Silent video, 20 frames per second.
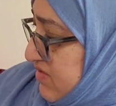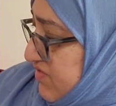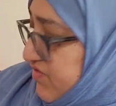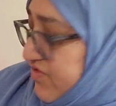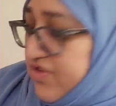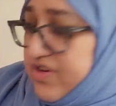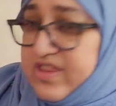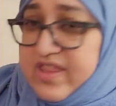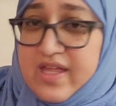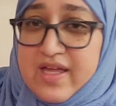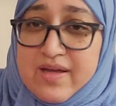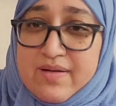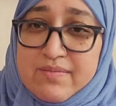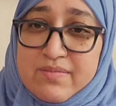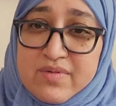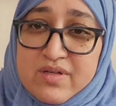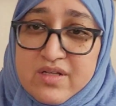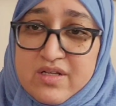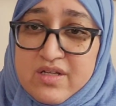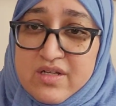for
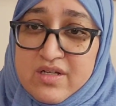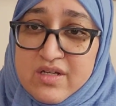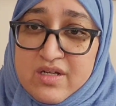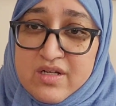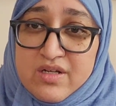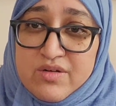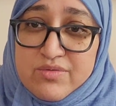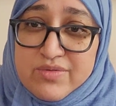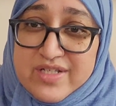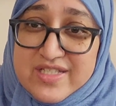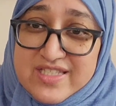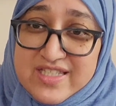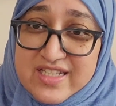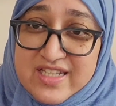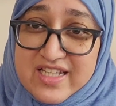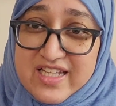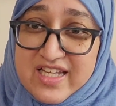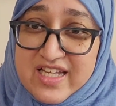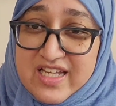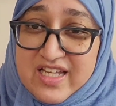them
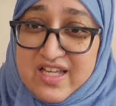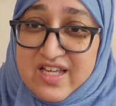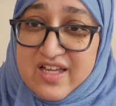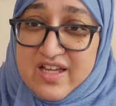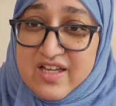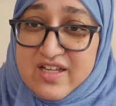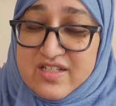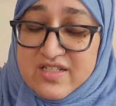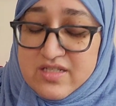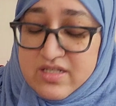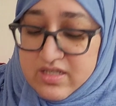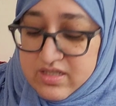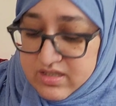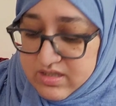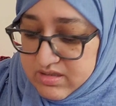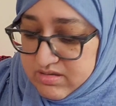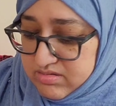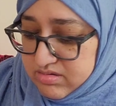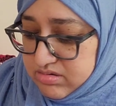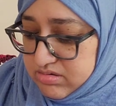recently, and
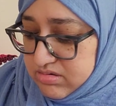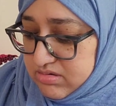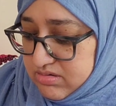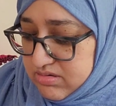whew,